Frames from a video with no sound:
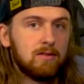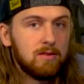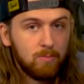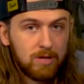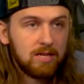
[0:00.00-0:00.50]

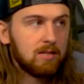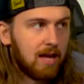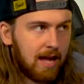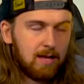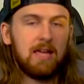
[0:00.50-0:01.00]
the big
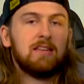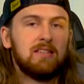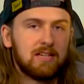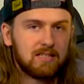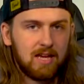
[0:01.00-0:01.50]

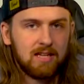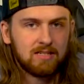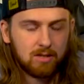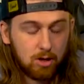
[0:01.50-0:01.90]
ATX case